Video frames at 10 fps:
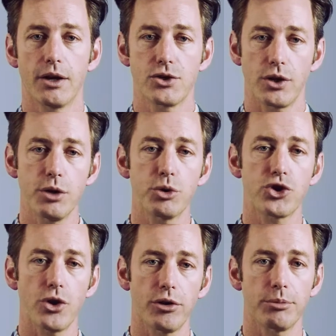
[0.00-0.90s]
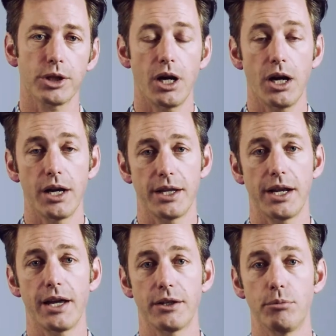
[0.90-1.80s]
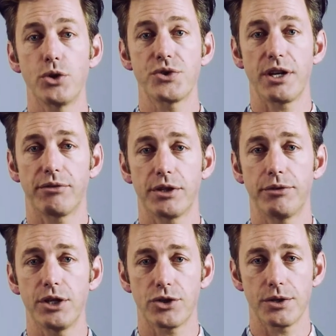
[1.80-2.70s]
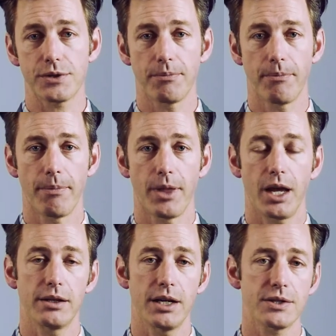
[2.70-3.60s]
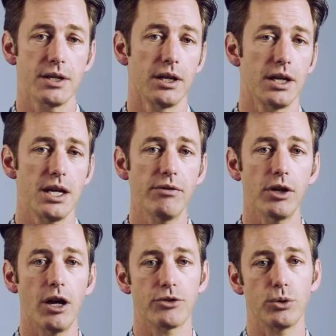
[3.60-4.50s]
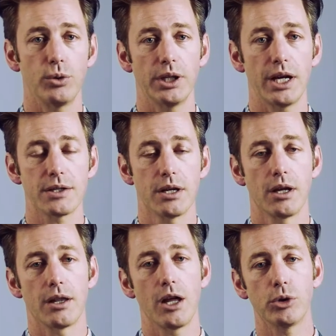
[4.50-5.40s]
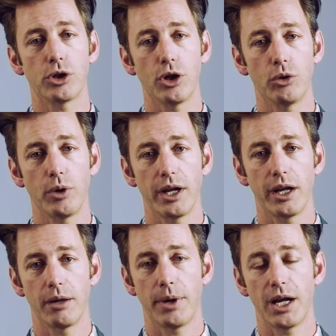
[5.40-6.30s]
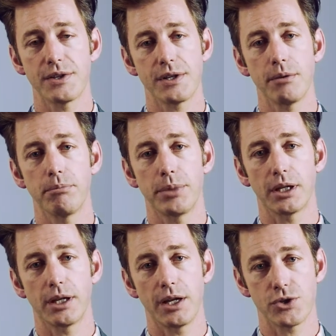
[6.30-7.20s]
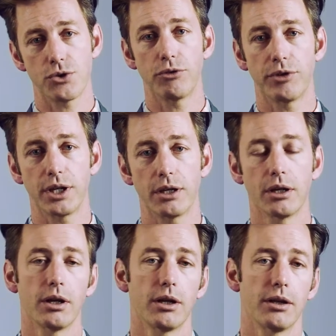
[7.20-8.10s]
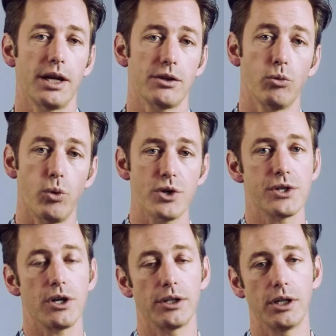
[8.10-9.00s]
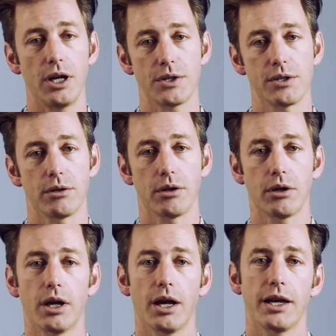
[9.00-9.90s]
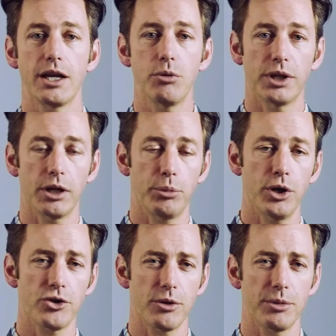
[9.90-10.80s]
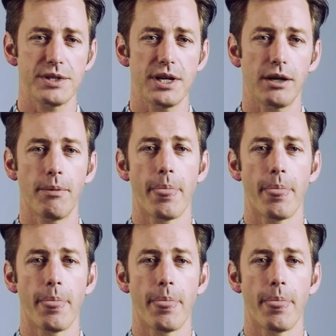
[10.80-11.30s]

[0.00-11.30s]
So he would show them the car that had the most safety features. And yet, even after all that, they would go away and buy some big SUV that wasn't on the lot. He would then approach them and say,